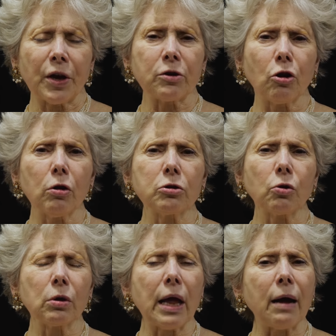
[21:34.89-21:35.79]
and girls
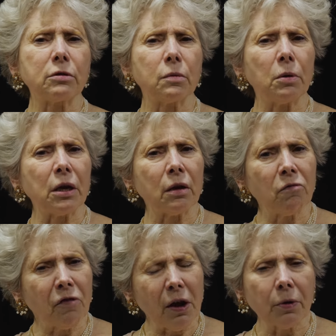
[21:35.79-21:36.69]
are allowed to be
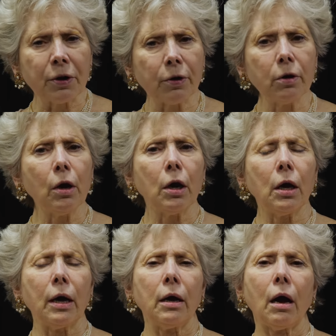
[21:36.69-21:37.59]
inferior,
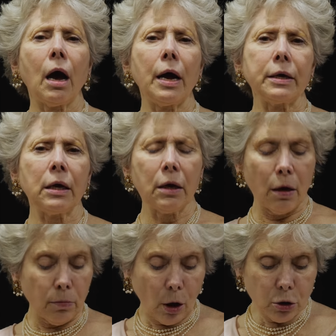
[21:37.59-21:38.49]

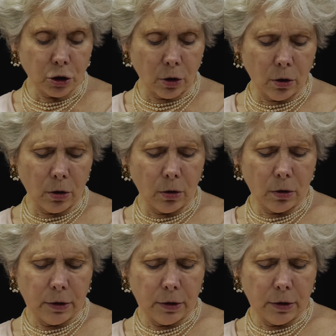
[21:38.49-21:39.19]
i.e. emotional,